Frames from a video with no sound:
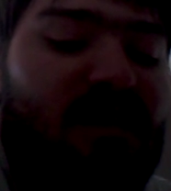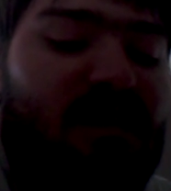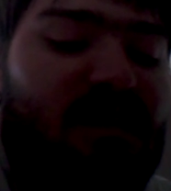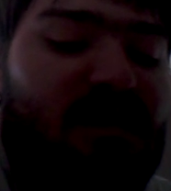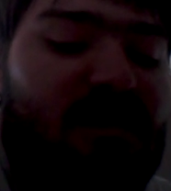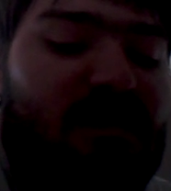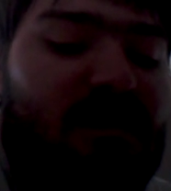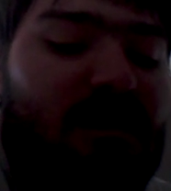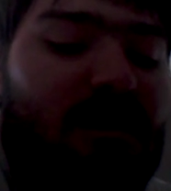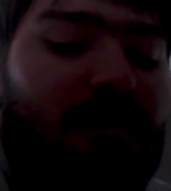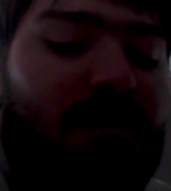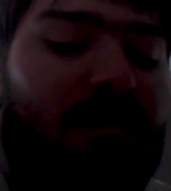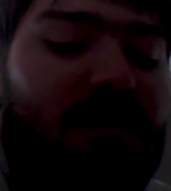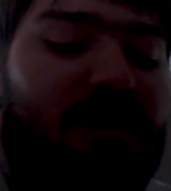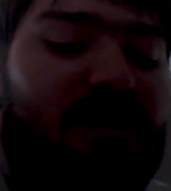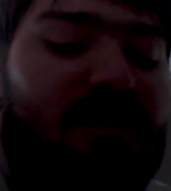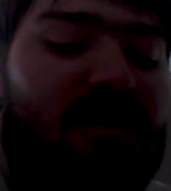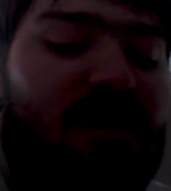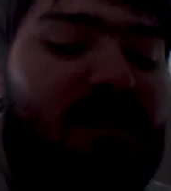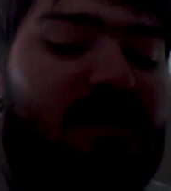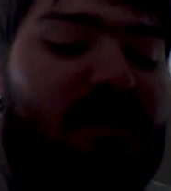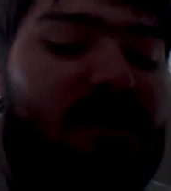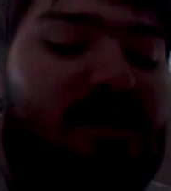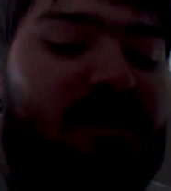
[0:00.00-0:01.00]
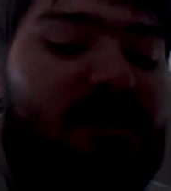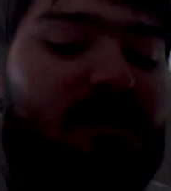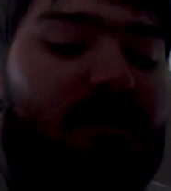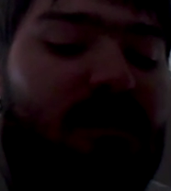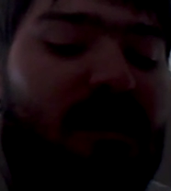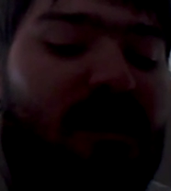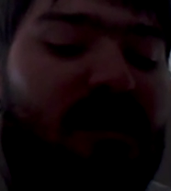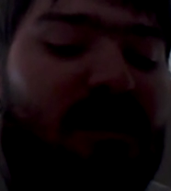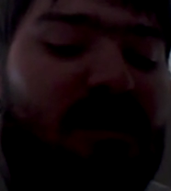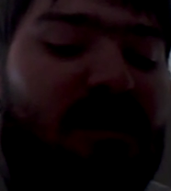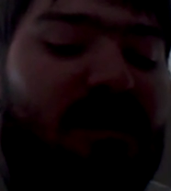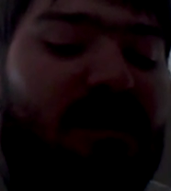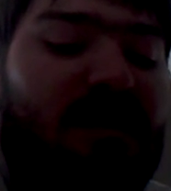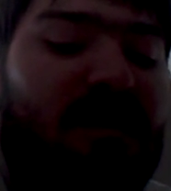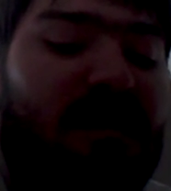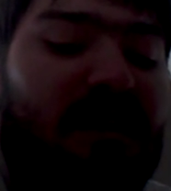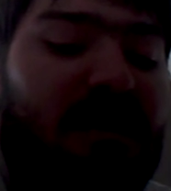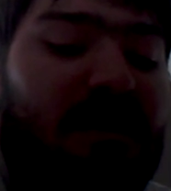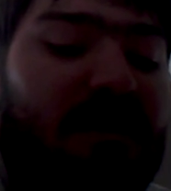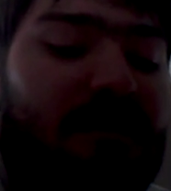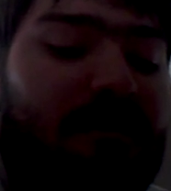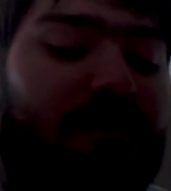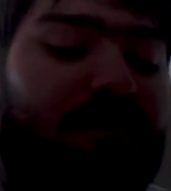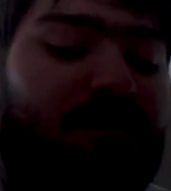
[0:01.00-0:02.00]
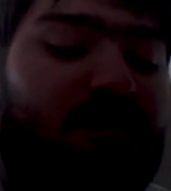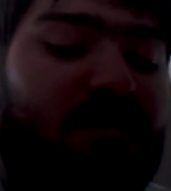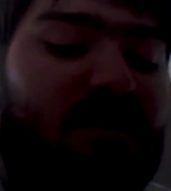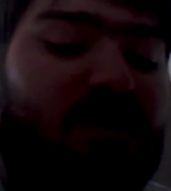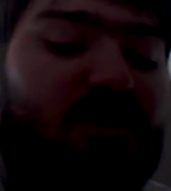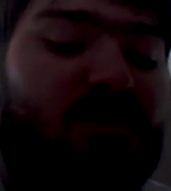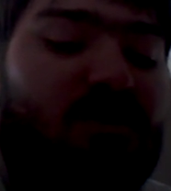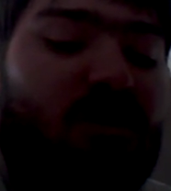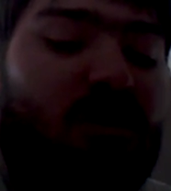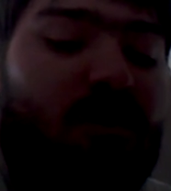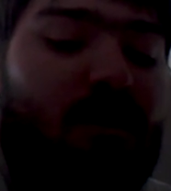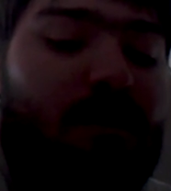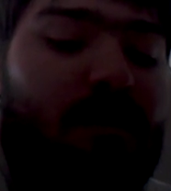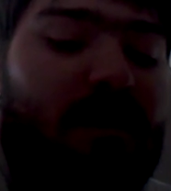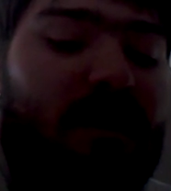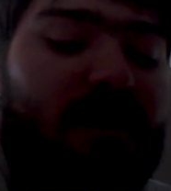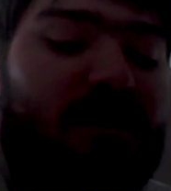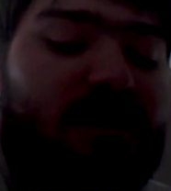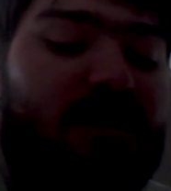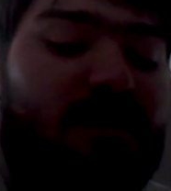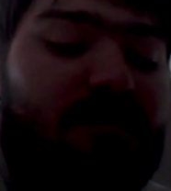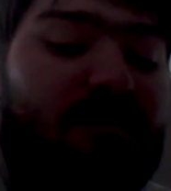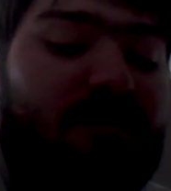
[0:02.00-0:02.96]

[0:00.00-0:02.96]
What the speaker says: Someplace I thought you might like, Soren replied